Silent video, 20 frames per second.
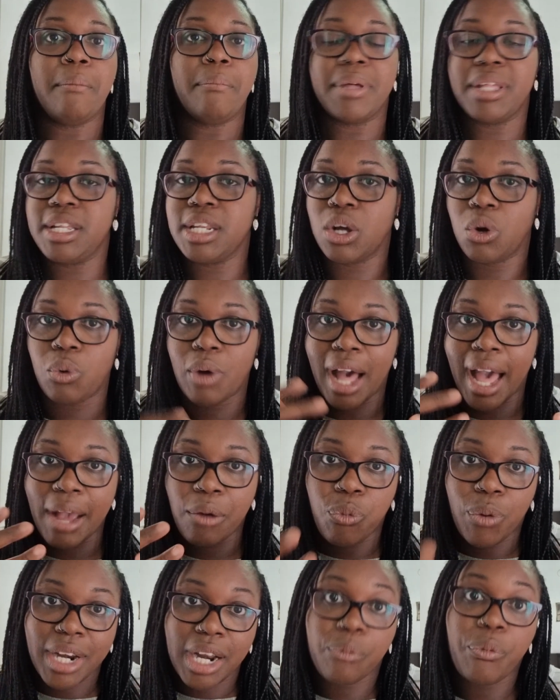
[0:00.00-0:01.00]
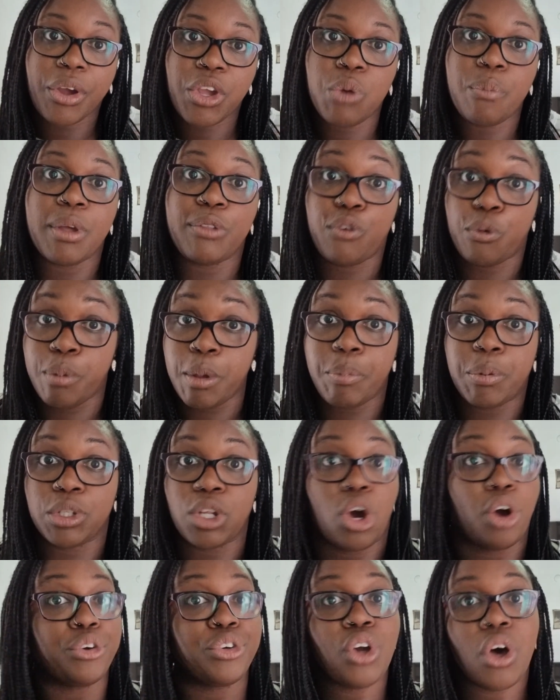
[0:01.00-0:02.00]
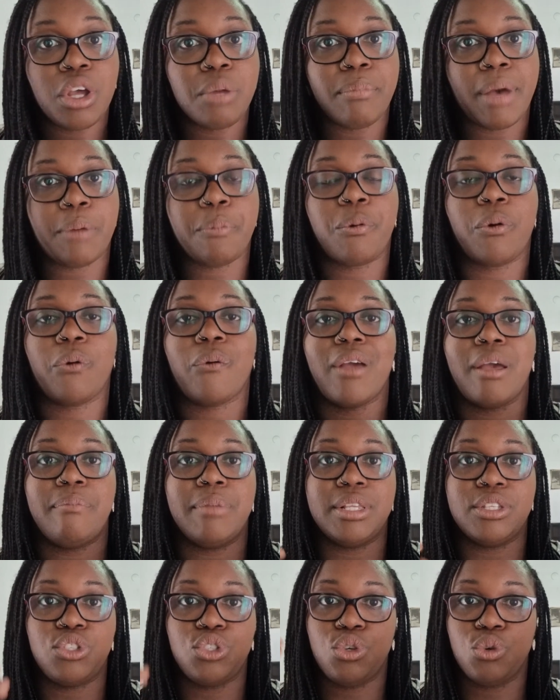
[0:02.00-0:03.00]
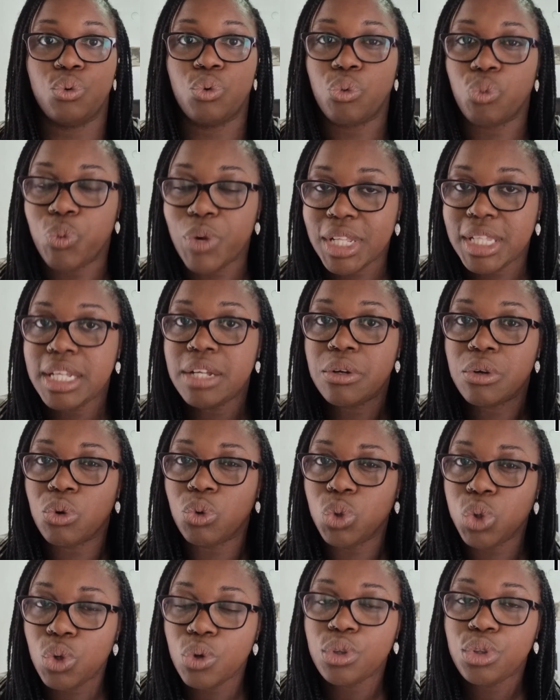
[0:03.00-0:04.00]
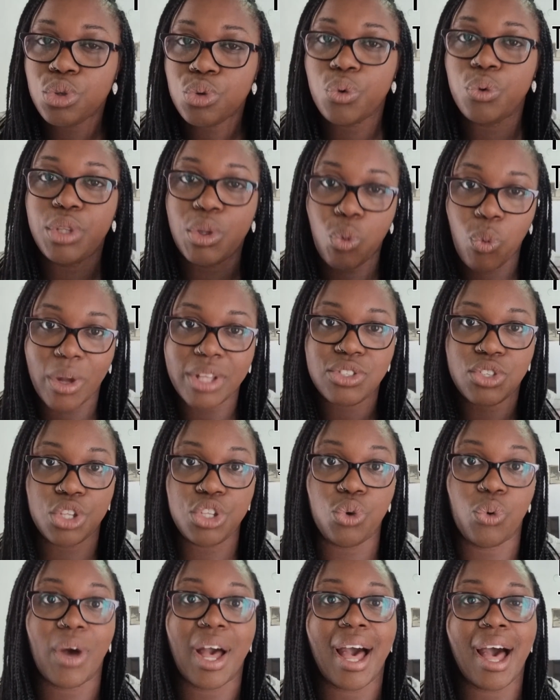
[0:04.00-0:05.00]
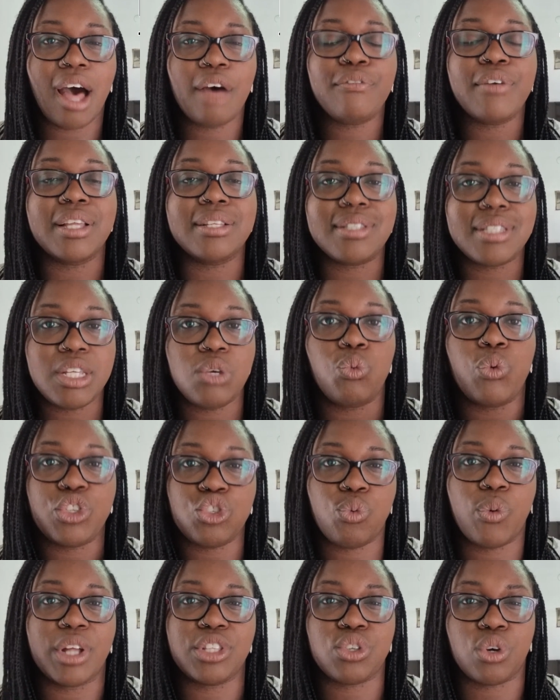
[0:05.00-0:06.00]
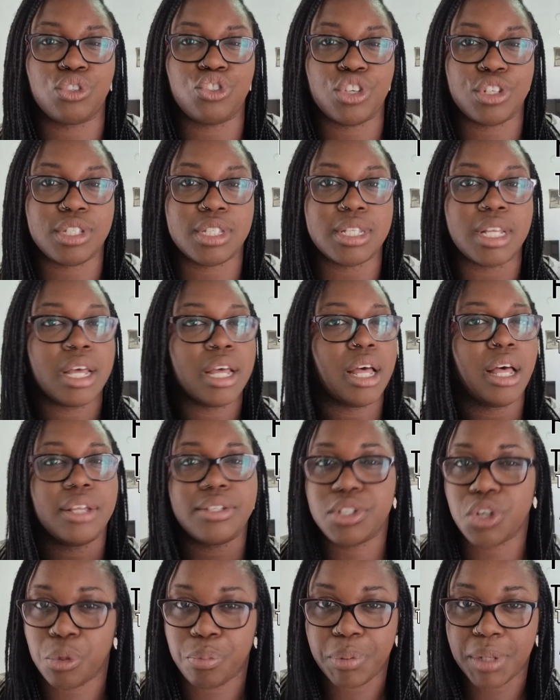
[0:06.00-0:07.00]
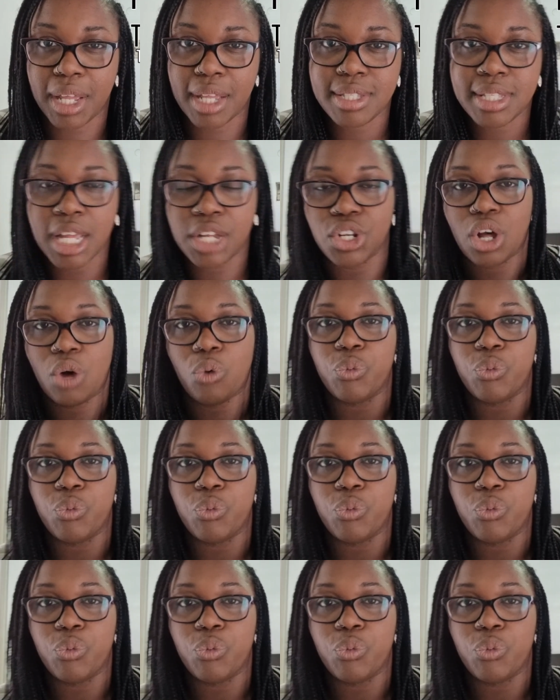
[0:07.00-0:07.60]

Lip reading: But what I recommend for people that are not in my program is to really look through the ones that you have and see which ones are just a surplus and not